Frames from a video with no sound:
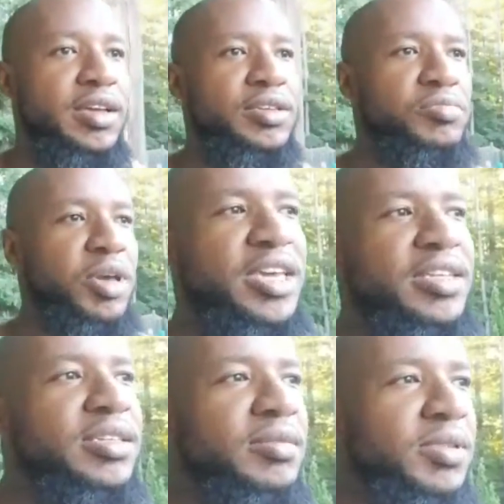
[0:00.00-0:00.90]
You
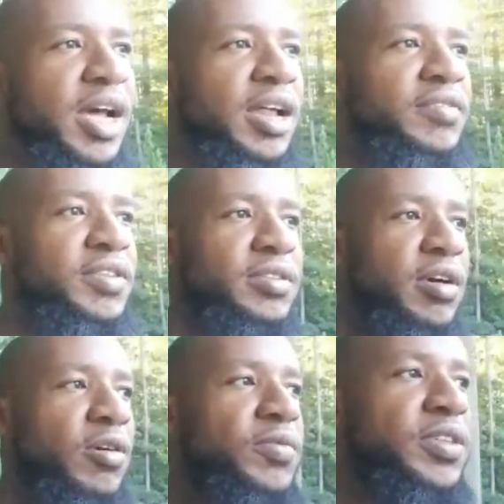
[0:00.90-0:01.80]
get something out of it,
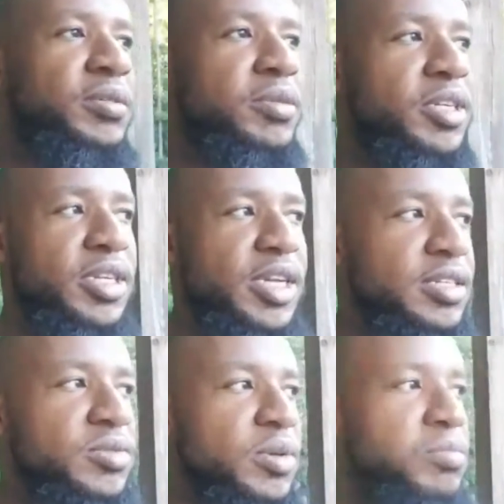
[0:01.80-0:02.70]
hopefully, but I
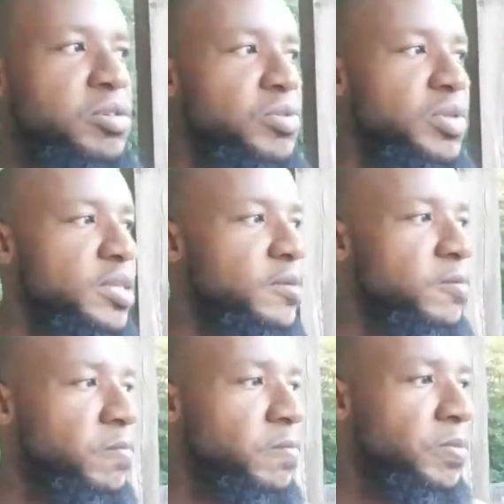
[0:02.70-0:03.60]
just want to be with you.
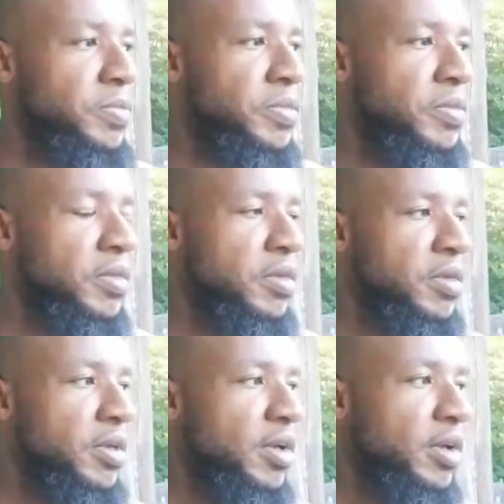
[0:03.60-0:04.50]

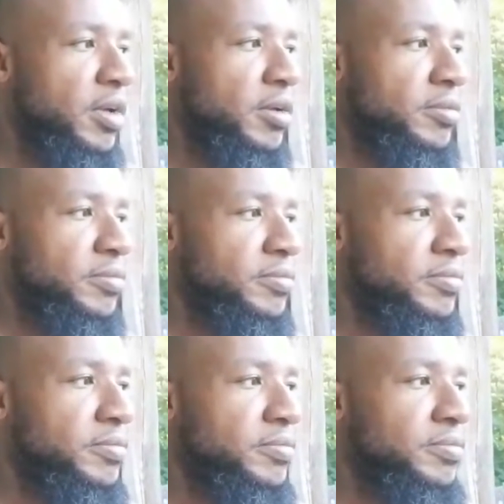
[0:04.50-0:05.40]
Uh,
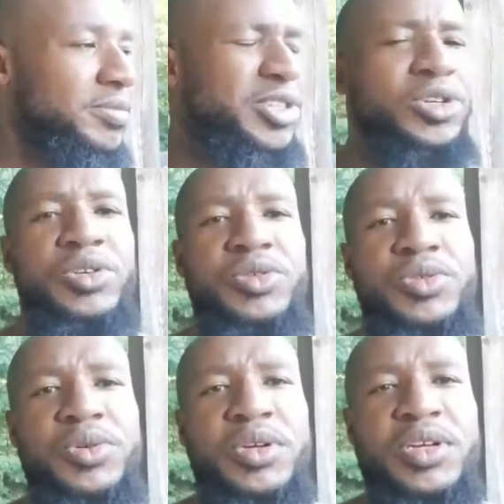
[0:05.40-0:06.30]
do
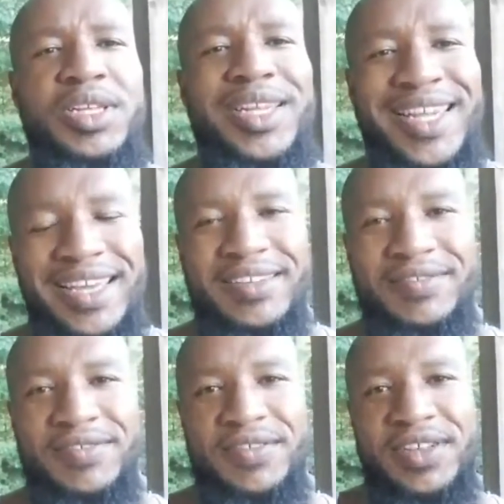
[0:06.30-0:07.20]
you
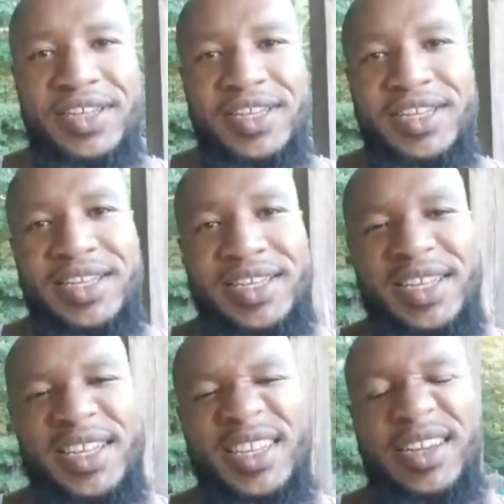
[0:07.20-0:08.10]
live
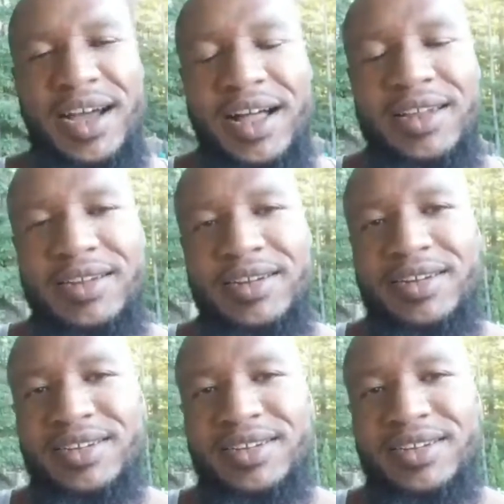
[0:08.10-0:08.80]
in color?